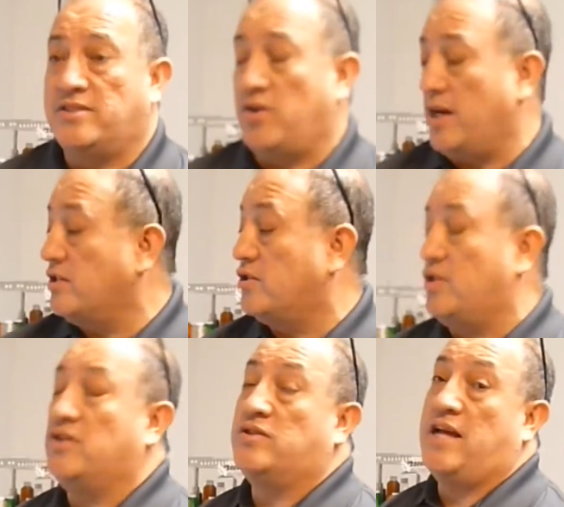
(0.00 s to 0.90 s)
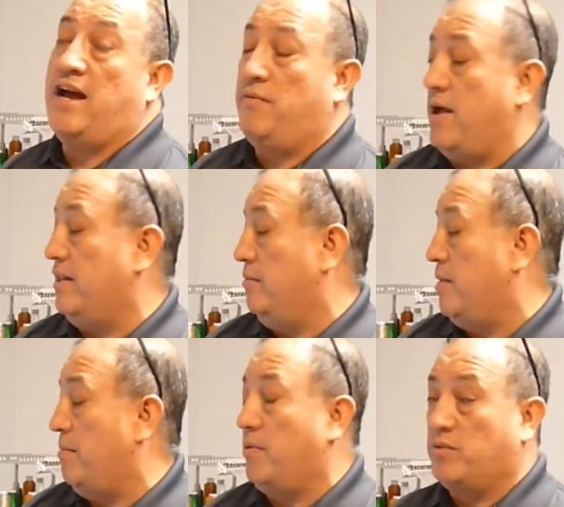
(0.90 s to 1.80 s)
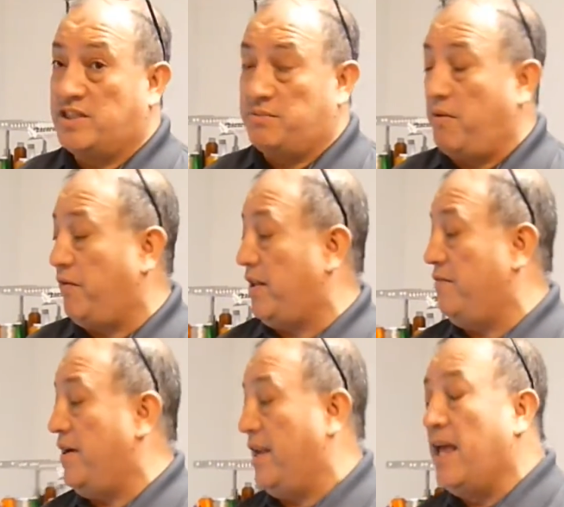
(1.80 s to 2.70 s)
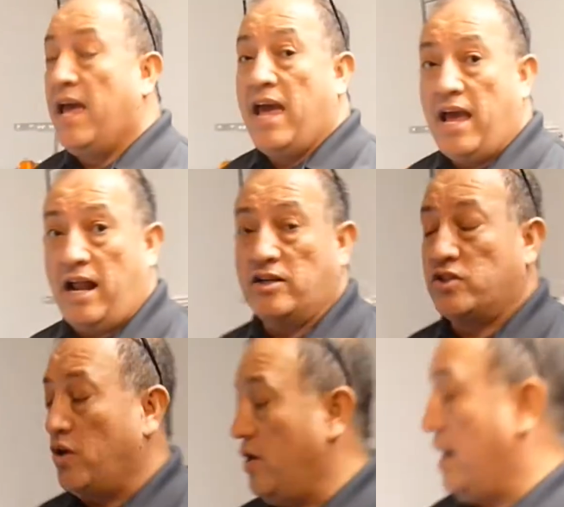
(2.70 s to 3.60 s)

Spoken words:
so I just used a random number, which is perfectly fine. And I'll show you